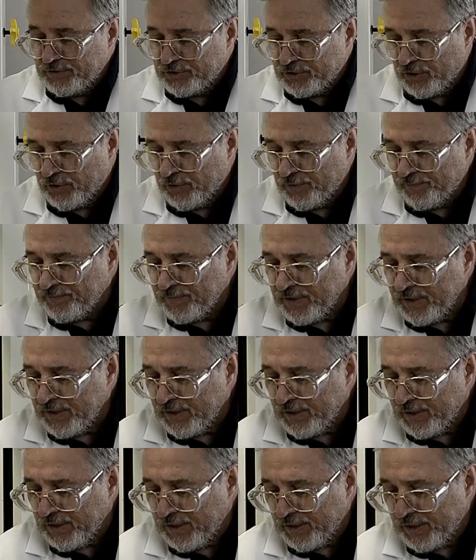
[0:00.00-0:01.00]
So
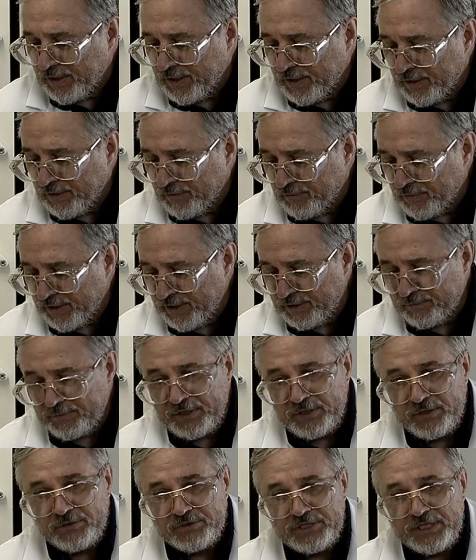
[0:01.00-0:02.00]
we're going to be
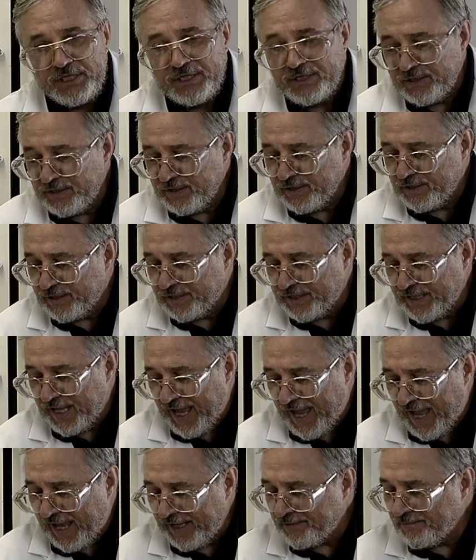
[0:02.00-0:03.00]
using
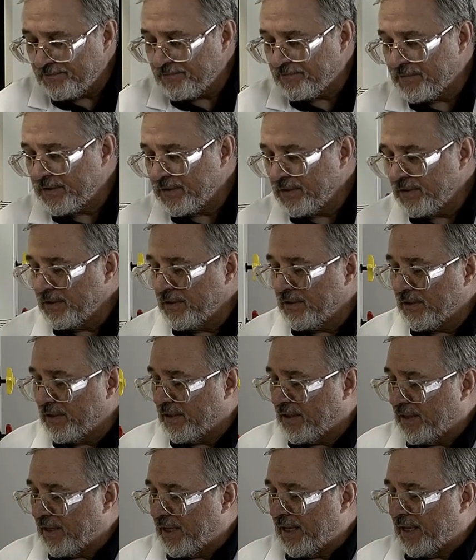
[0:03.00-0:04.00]
that.
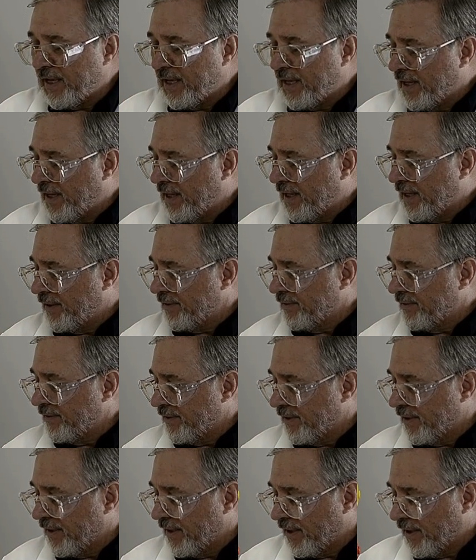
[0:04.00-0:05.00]
And
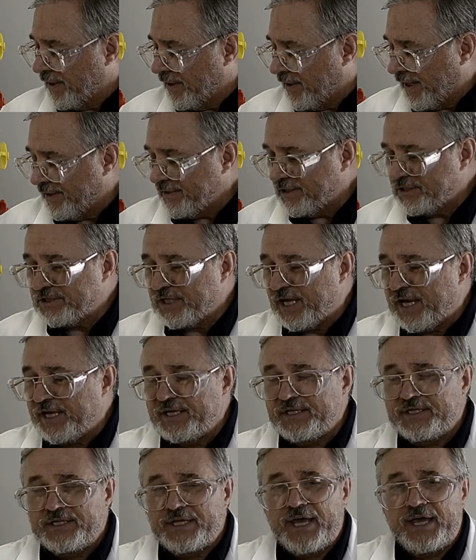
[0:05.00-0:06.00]
I
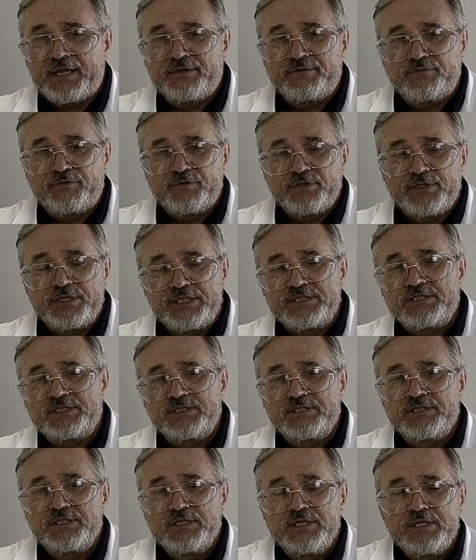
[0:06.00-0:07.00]
decided that for
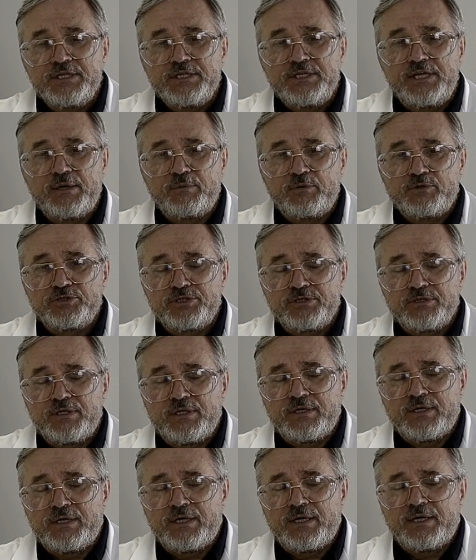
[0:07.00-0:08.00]
this
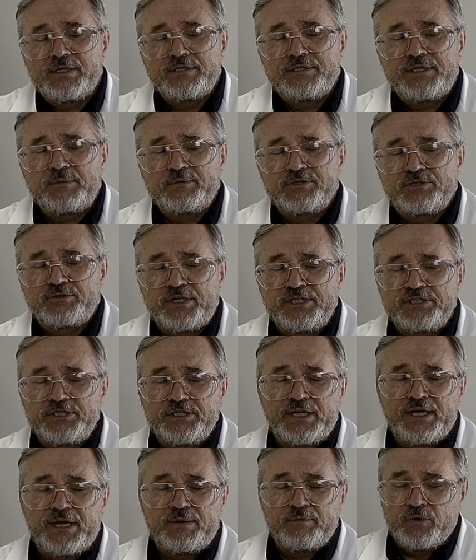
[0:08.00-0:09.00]
demonstration
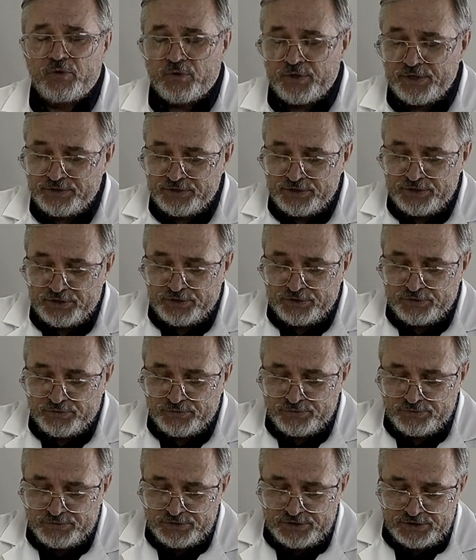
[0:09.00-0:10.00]
that I'm going to
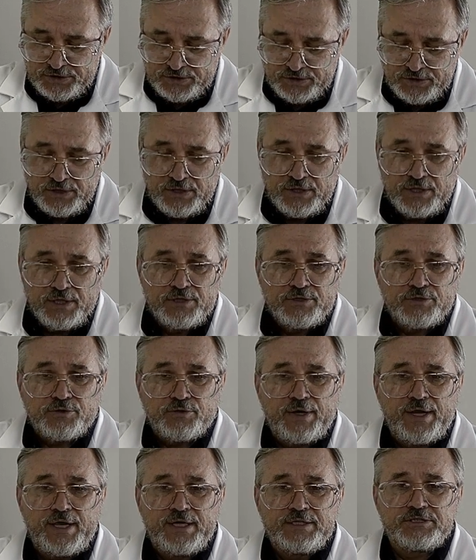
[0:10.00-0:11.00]
use
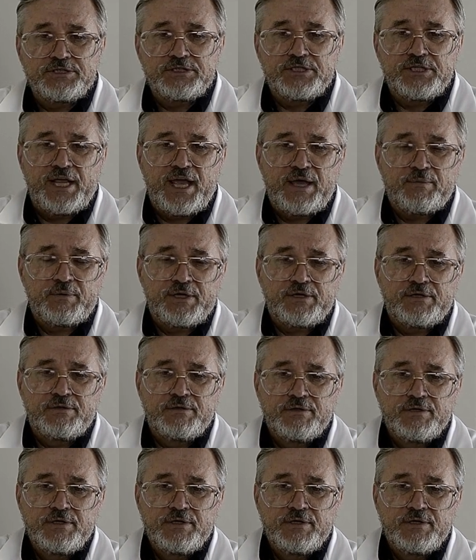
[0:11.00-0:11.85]
transenamic